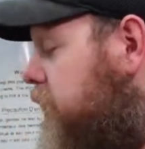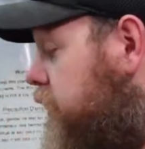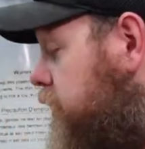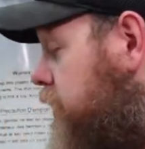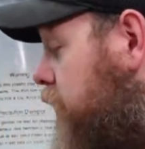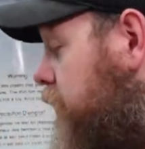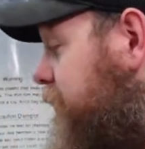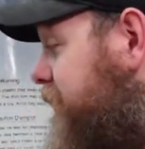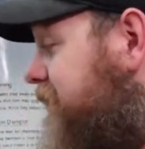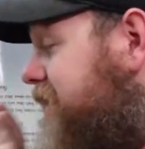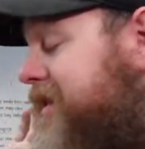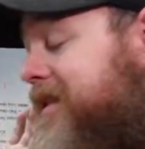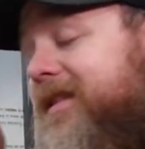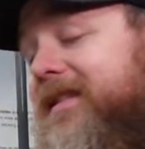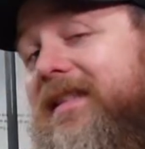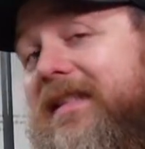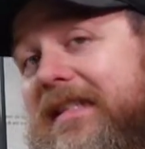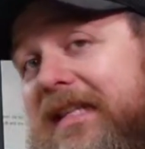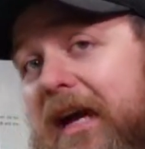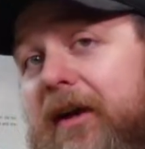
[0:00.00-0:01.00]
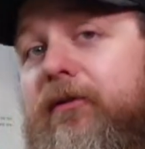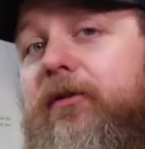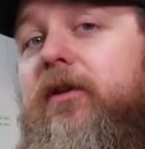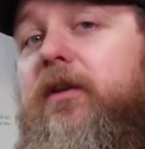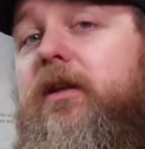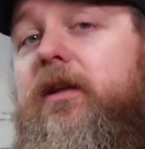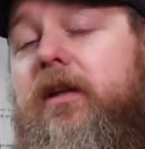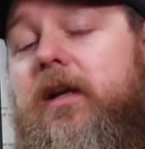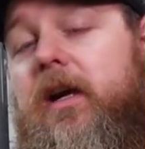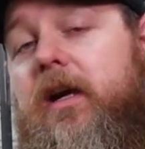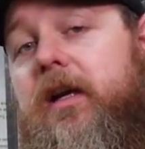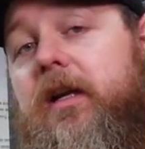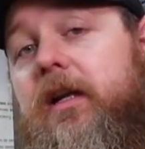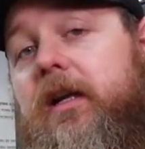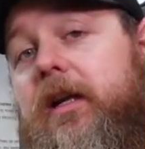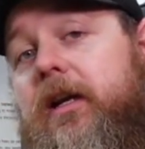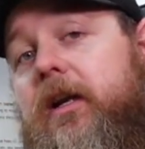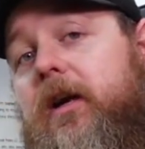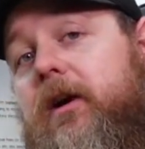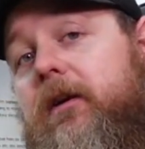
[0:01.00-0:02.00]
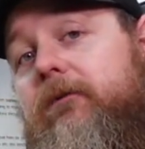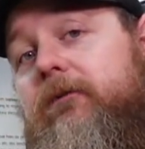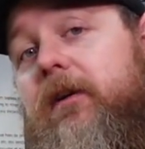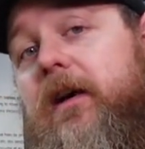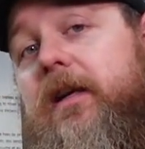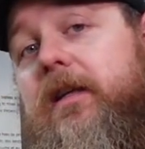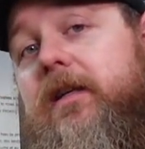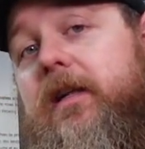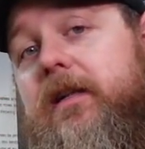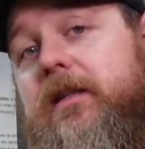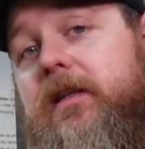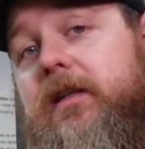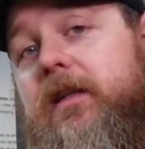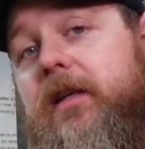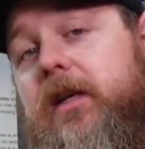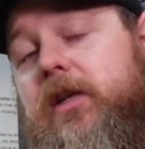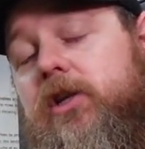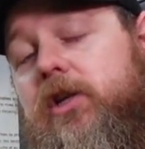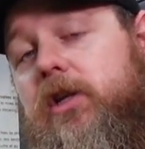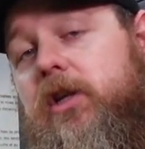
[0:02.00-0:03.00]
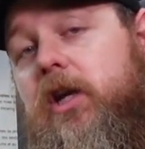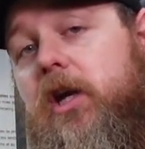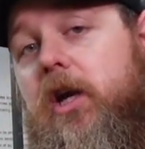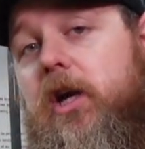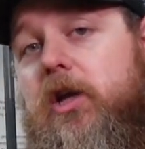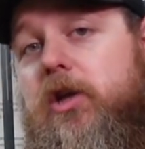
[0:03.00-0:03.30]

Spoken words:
So this is definitely not going to get our fine dust collection.